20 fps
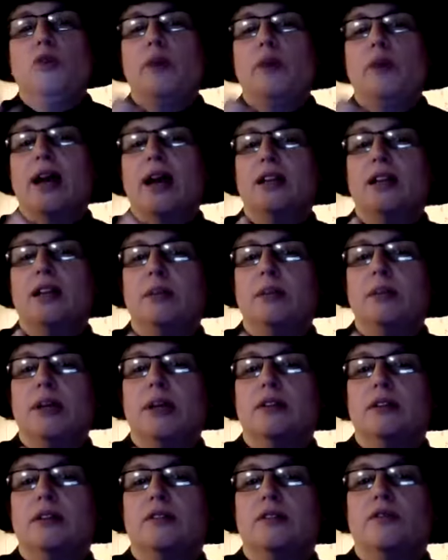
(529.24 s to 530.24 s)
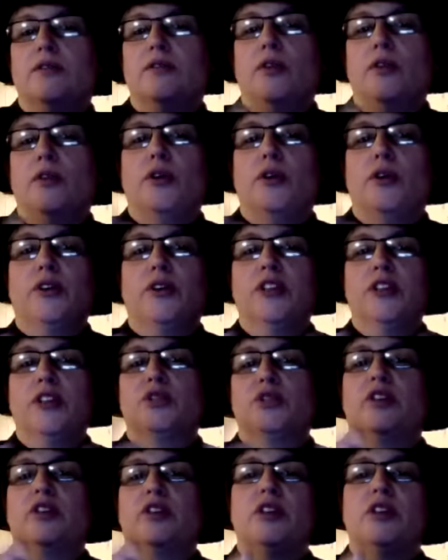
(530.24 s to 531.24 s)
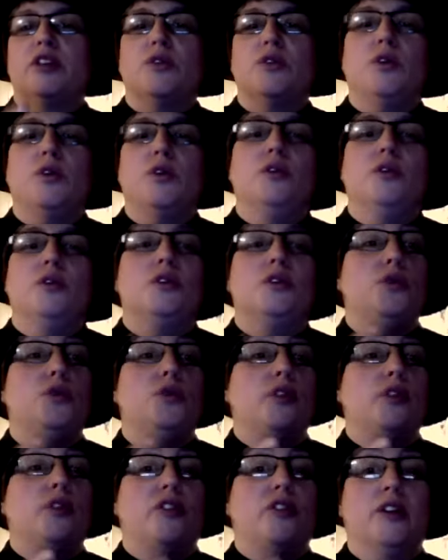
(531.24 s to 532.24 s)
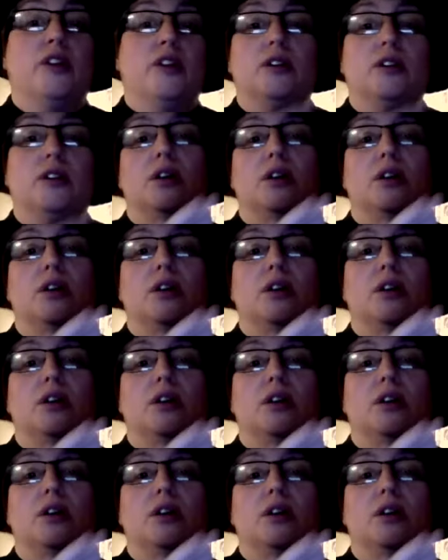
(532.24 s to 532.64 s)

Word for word: back a little bit for the history of Heathrow to Riverfield.